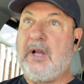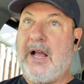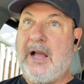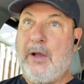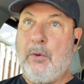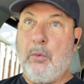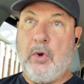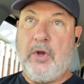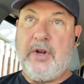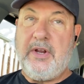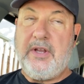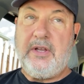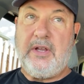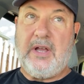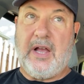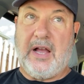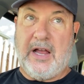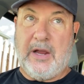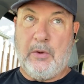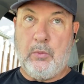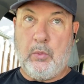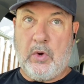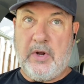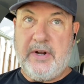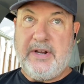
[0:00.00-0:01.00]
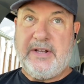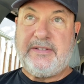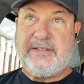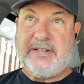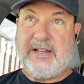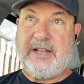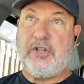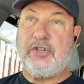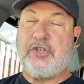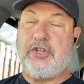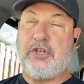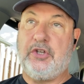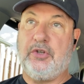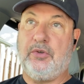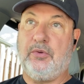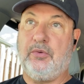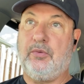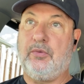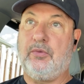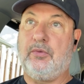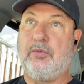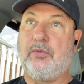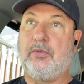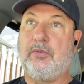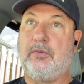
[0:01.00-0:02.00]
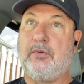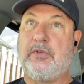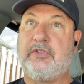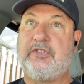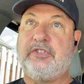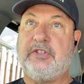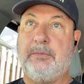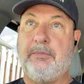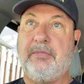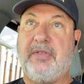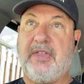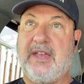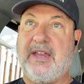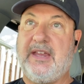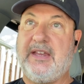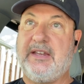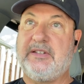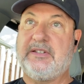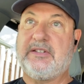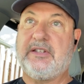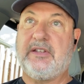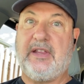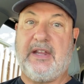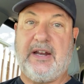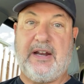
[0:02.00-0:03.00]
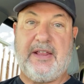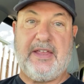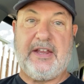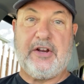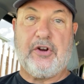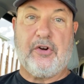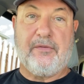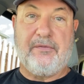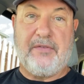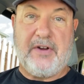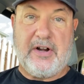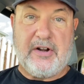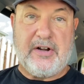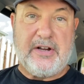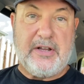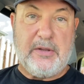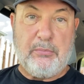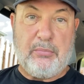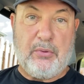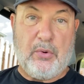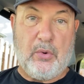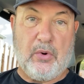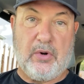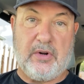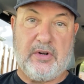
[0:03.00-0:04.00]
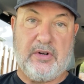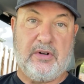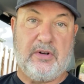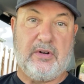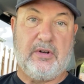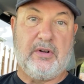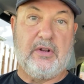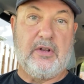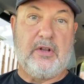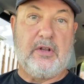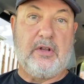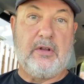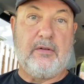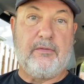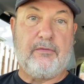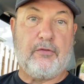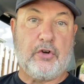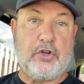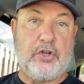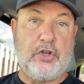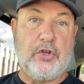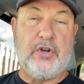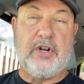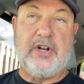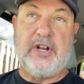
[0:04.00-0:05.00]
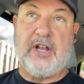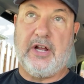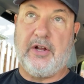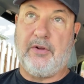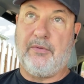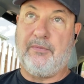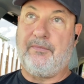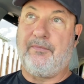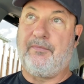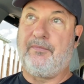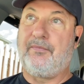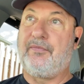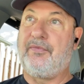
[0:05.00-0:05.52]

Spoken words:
I want to tell you some things that I think are very important for you to know.